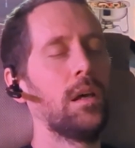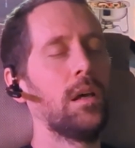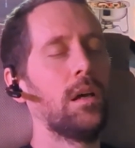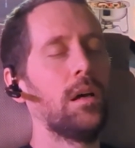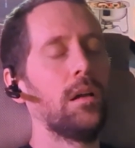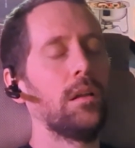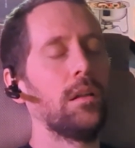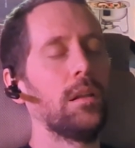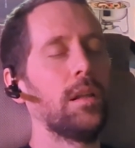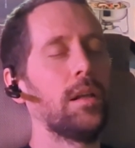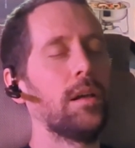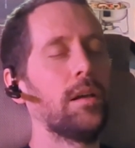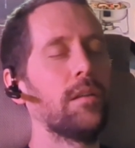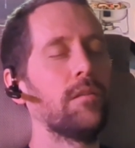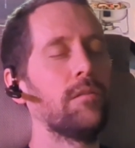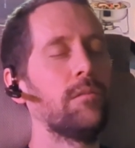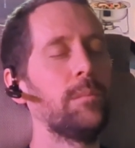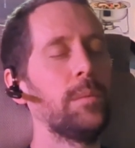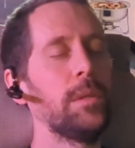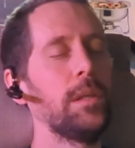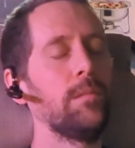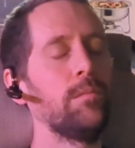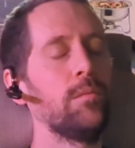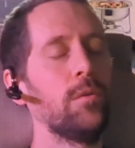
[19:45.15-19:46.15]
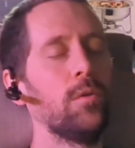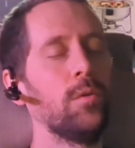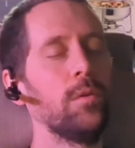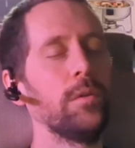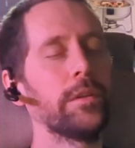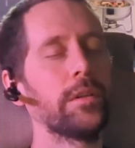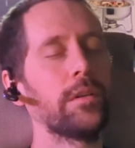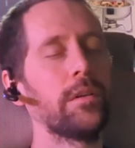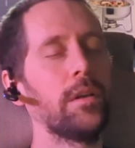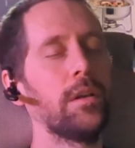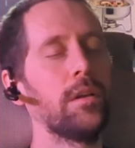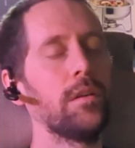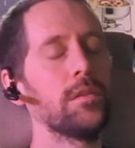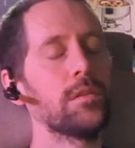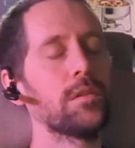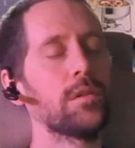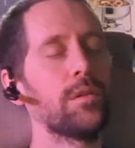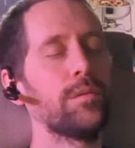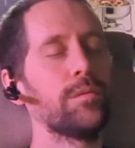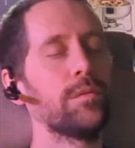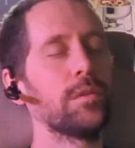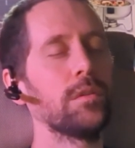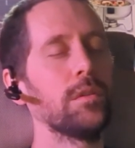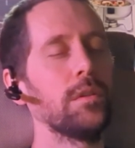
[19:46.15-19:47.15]
a lot of people with
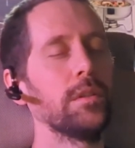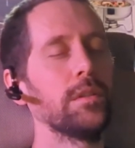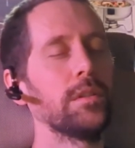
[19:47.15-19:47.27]
cranioscervical